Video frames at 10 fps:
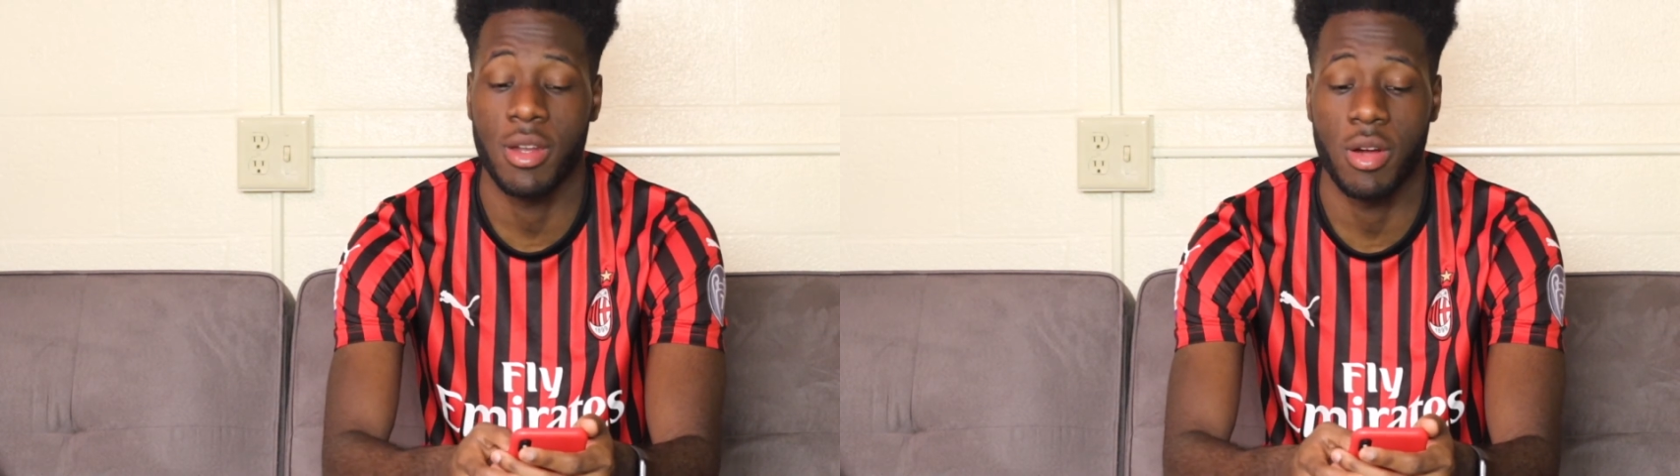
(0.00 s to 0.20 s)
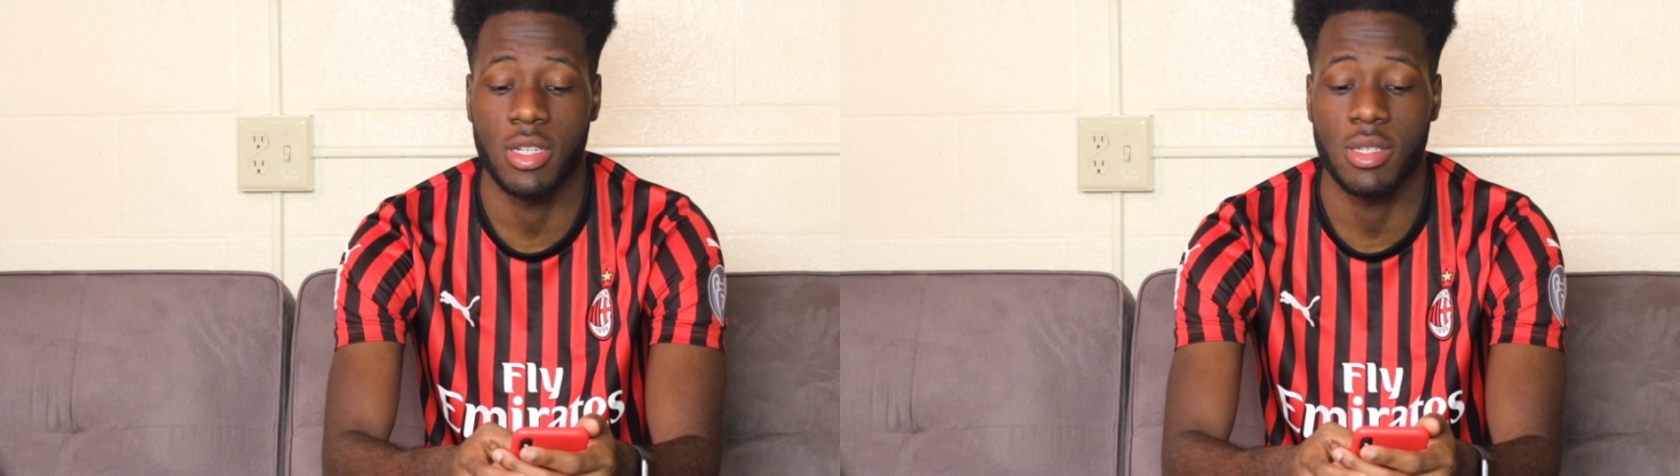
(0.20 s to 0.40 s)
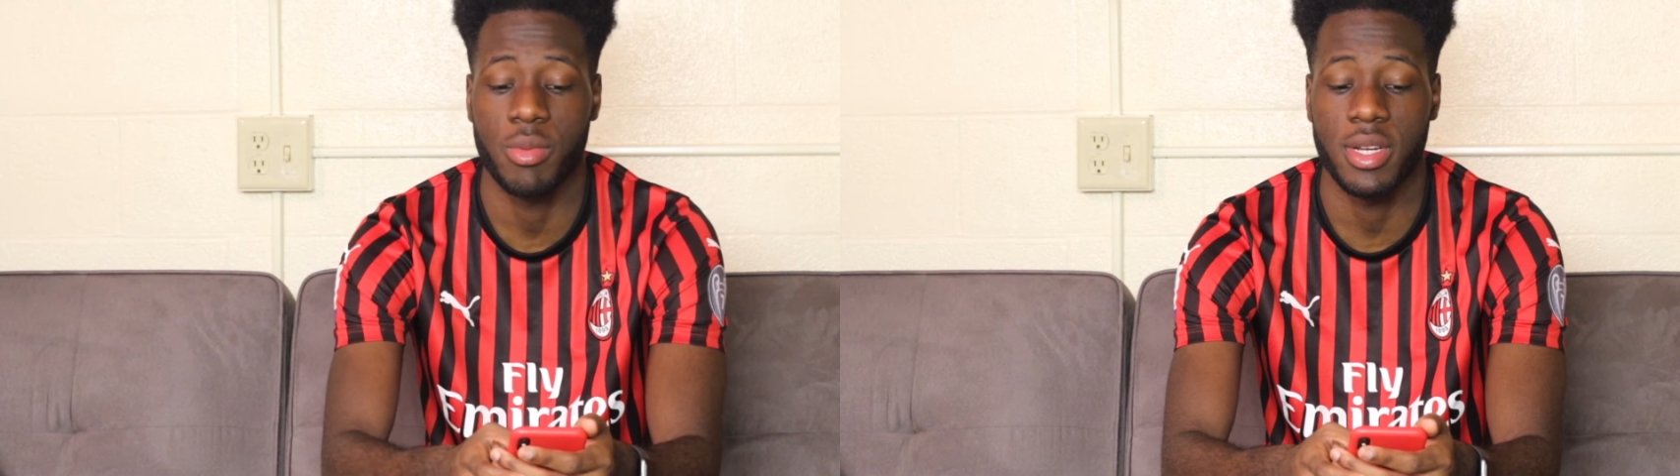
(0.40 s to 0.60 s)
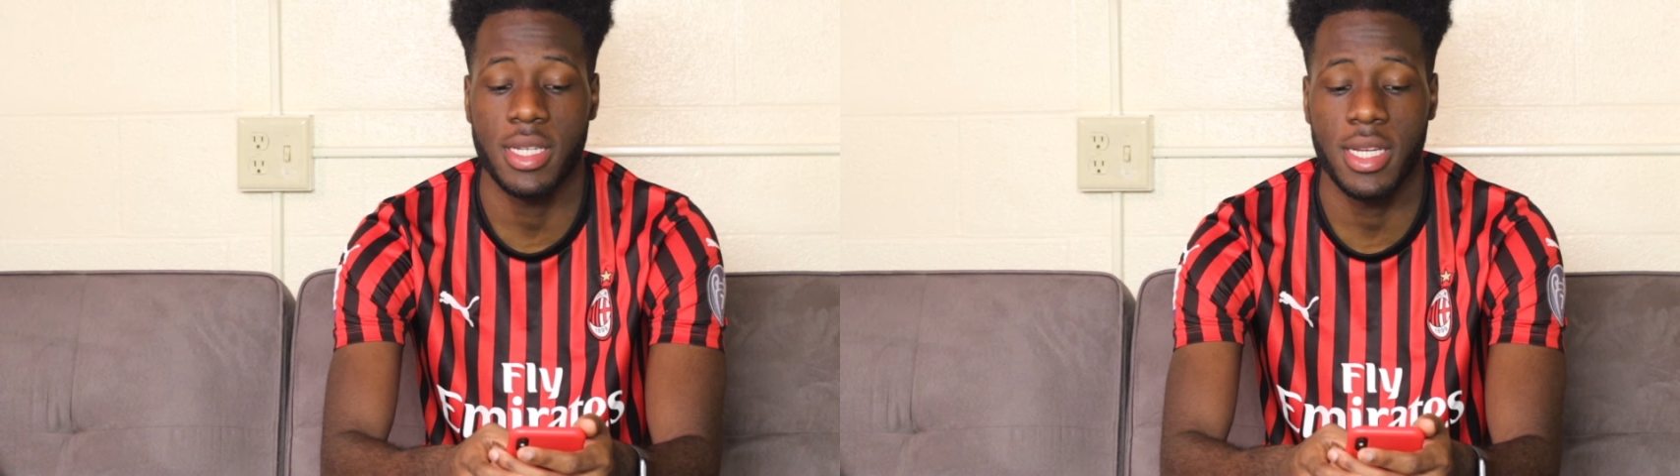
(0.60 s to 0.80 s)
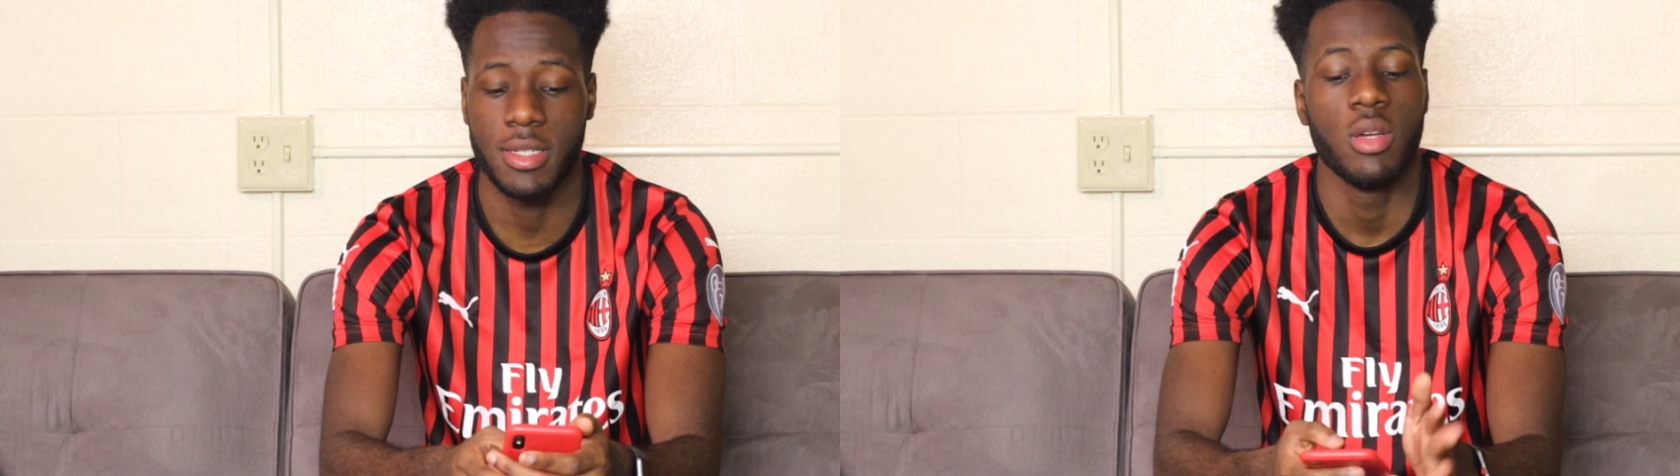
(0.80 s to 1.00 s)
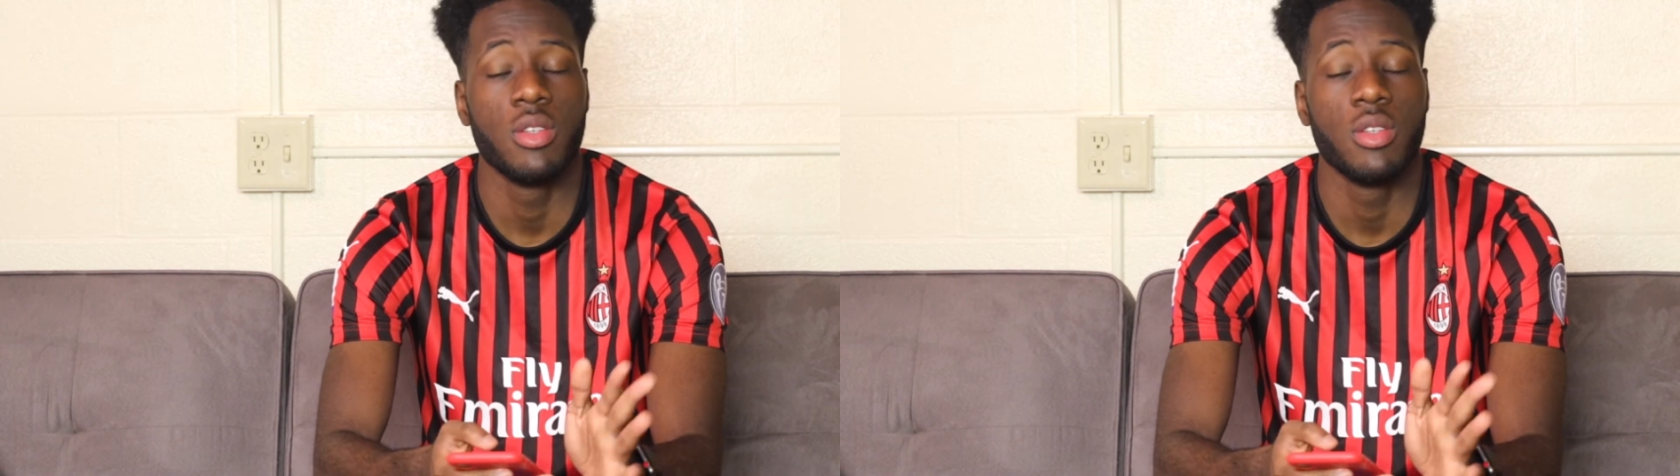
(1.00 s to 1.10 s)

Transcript: and hard to break down.